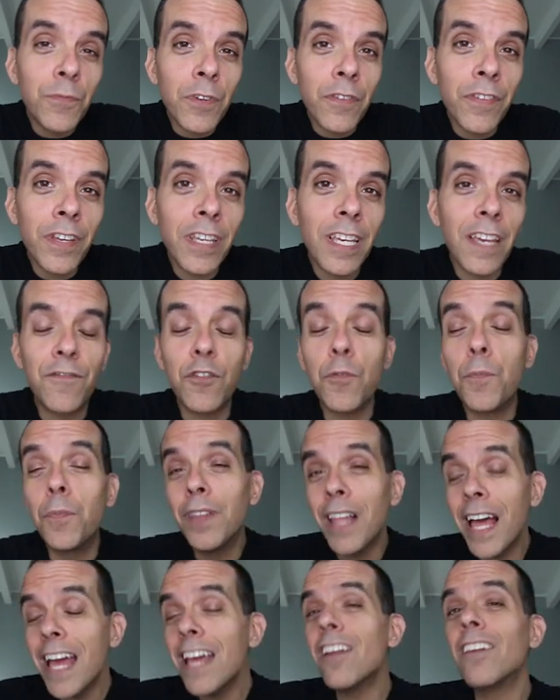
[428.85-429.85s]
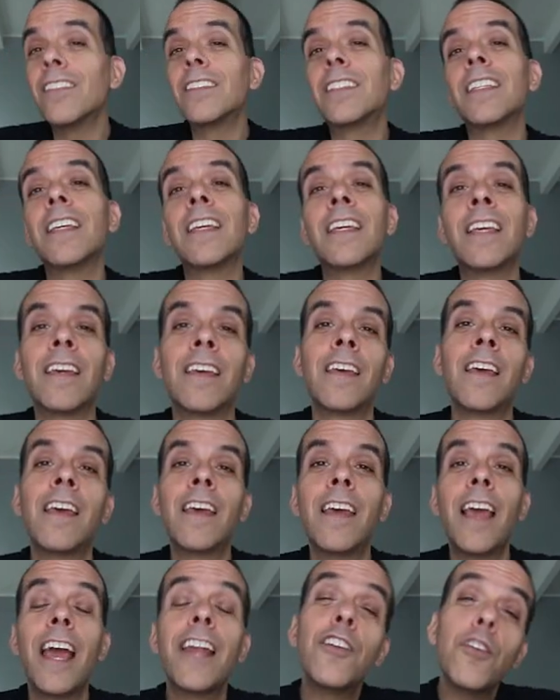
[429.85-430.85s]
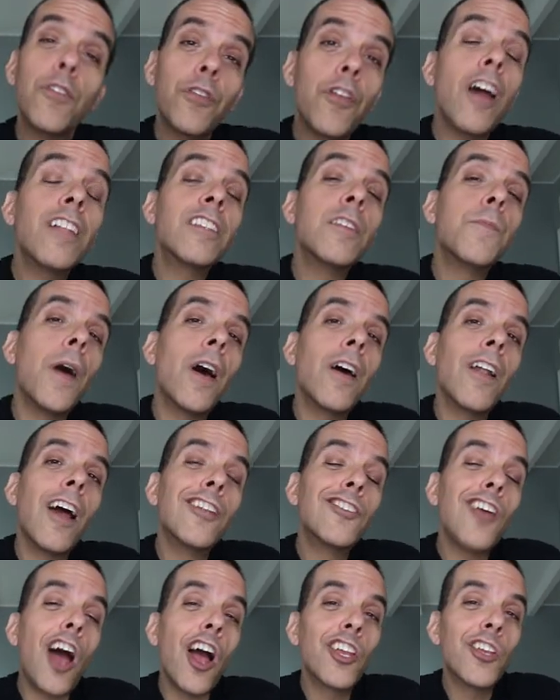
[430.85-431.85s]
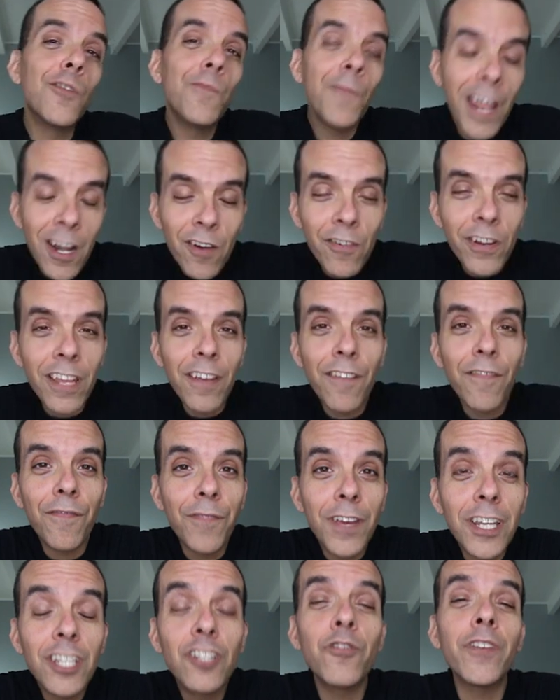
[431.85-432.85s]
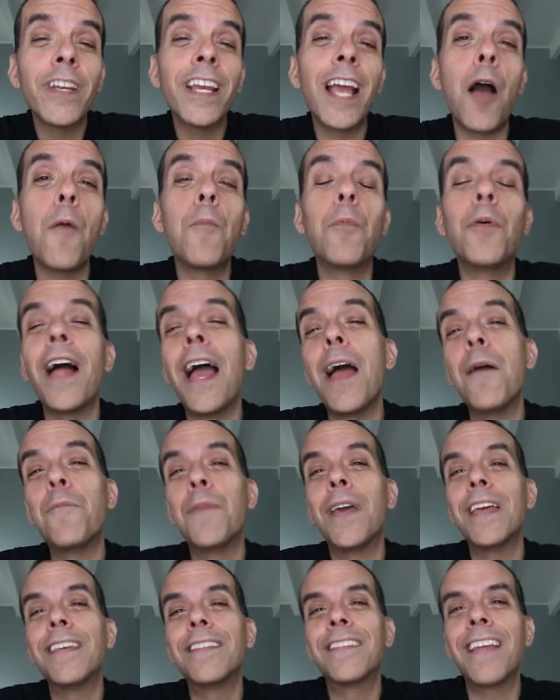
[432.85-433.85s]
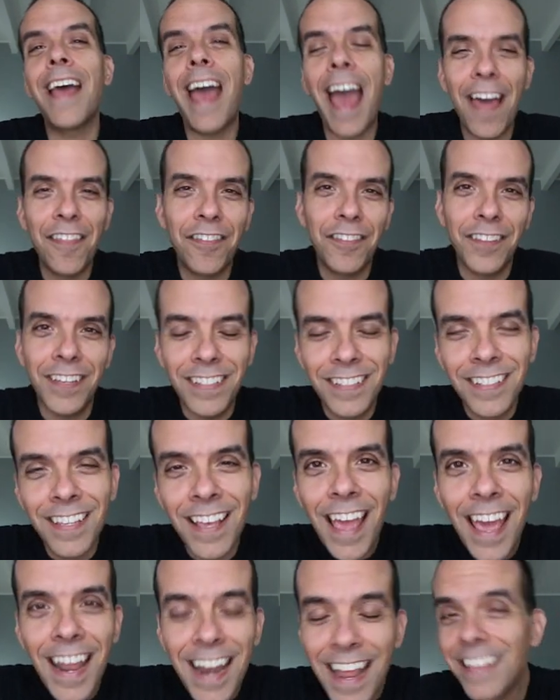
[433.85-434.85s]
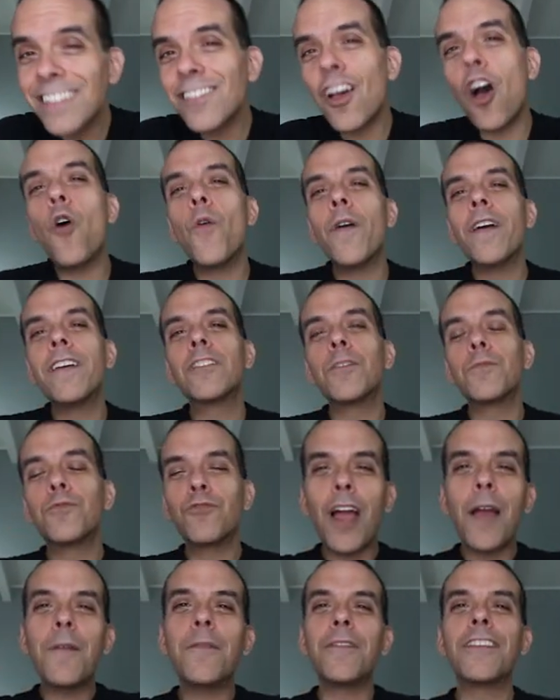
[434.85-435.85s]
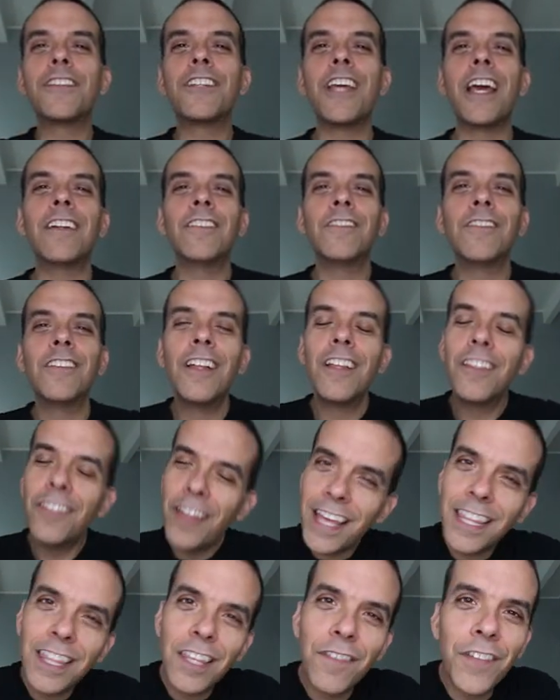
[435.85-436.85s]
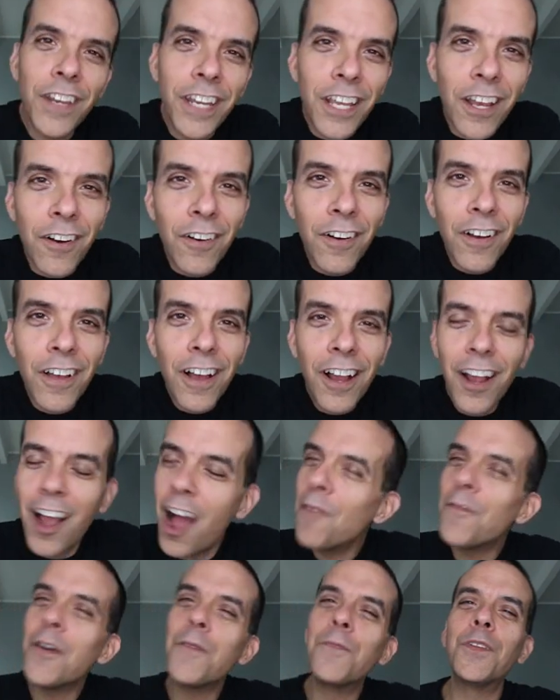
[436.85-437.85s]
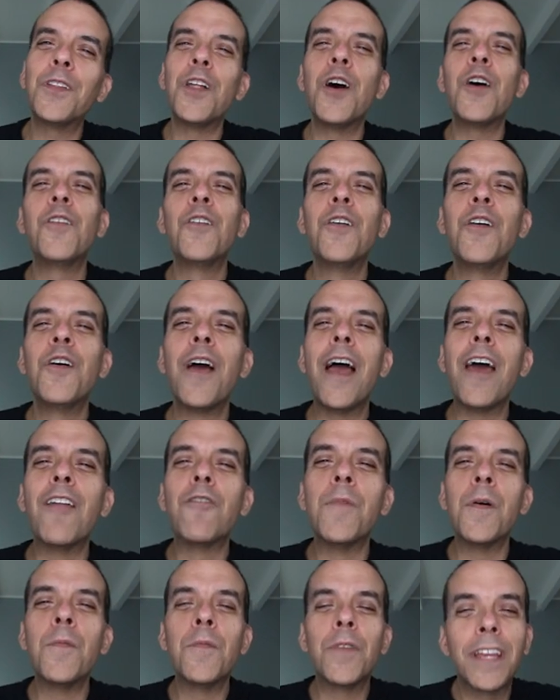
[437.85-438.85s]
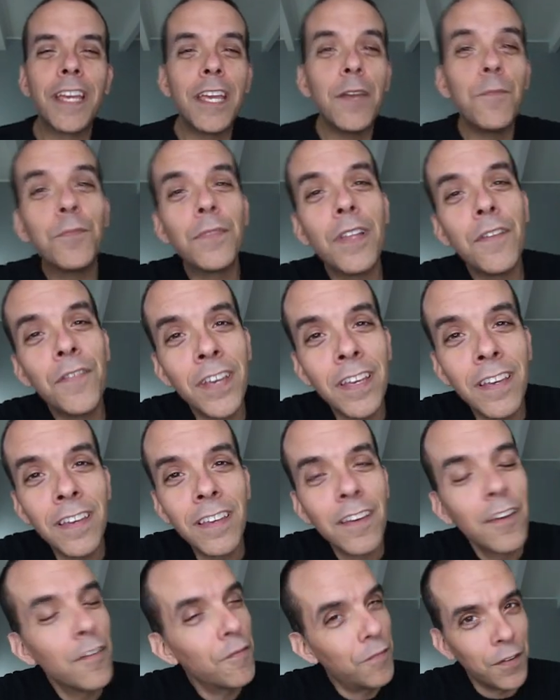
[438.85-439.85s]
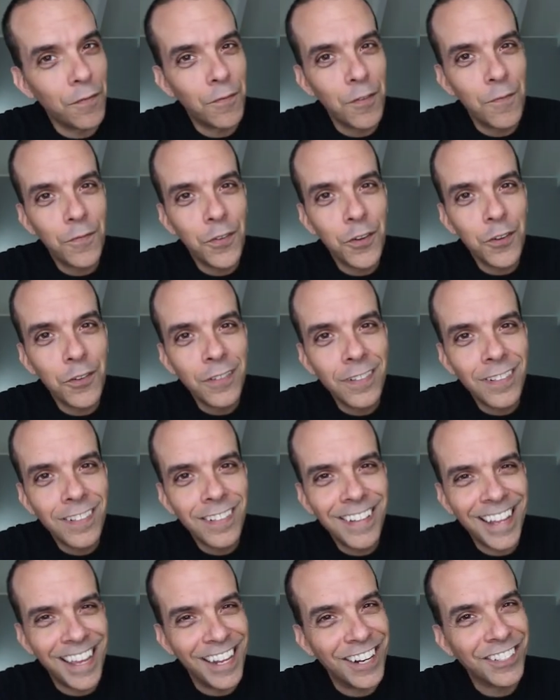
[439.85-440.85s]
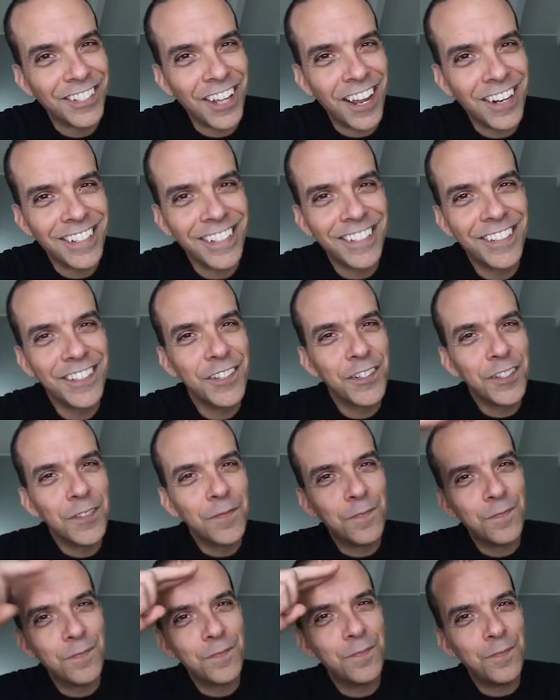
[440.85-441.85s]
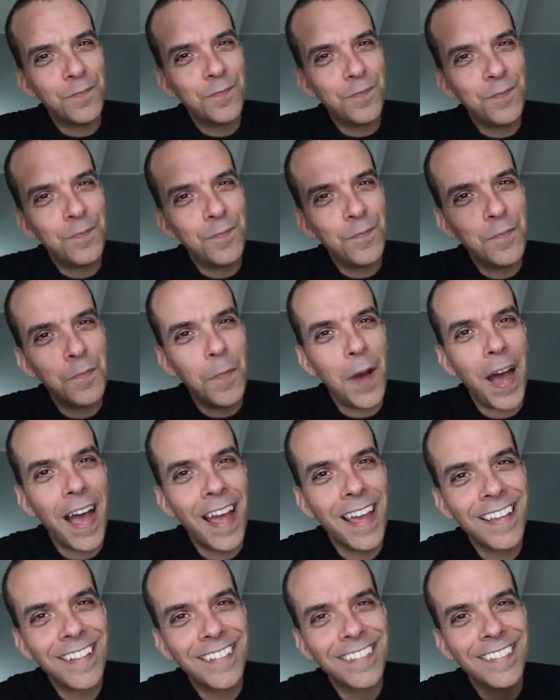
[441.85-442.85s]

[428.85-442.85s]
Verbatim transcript: movie, if you plan on seeing it, and your thoughts about a documentary featuring plant-based athletes. And as always, subscribe to the channel, like the video, comment below, and remember to keep living fit from food, and I'll talk to you soon. Bye.